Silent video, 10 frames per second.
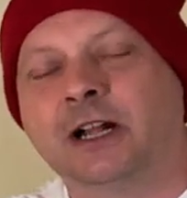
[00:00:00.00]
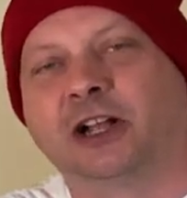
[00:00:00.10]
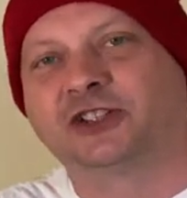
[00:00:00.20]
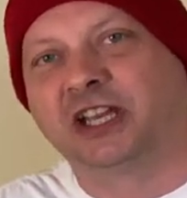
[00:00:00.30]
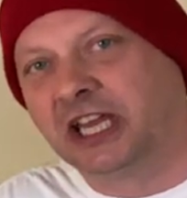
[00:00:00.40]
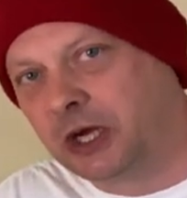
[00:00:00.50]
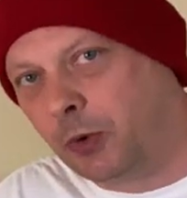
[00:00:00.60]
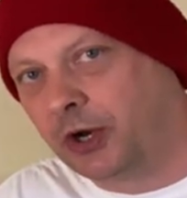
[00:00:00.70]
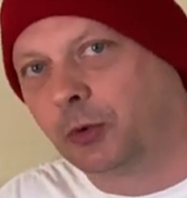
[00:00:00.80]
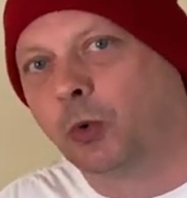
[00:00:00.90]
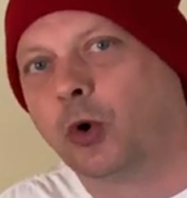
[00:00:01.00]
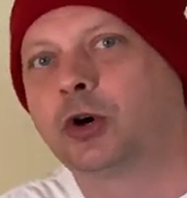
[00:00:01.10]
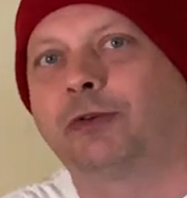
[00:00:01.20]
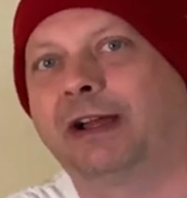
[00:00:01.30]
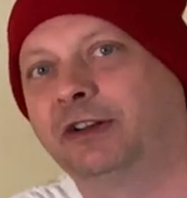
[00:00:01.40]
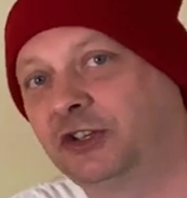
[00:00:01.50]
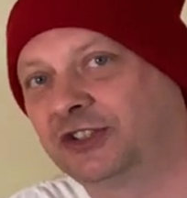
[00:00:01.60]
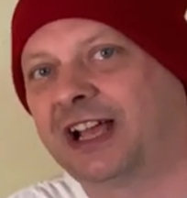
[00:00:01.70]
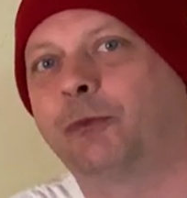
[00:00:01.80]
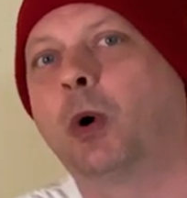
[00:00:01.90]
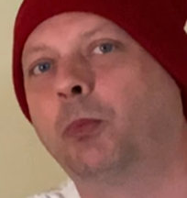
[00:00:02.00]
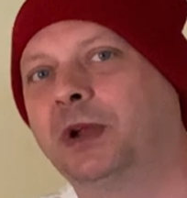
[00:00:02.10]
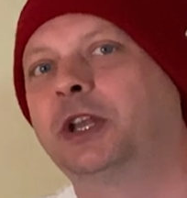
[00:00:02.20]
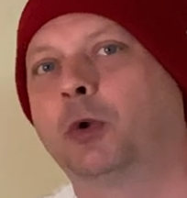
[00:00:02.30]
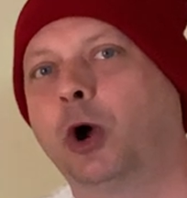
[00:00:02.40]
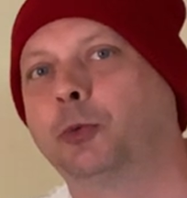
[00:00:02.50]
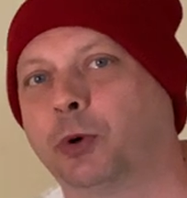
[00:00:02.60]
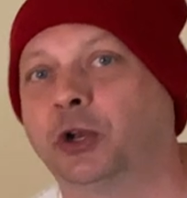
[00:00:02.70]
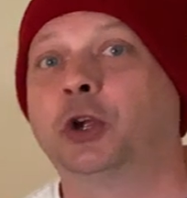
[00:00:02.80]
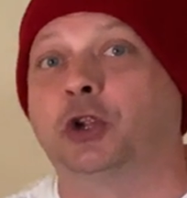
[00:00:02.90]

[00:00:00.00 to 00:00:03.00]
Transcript: a sneaky one and walk around and just have one window open.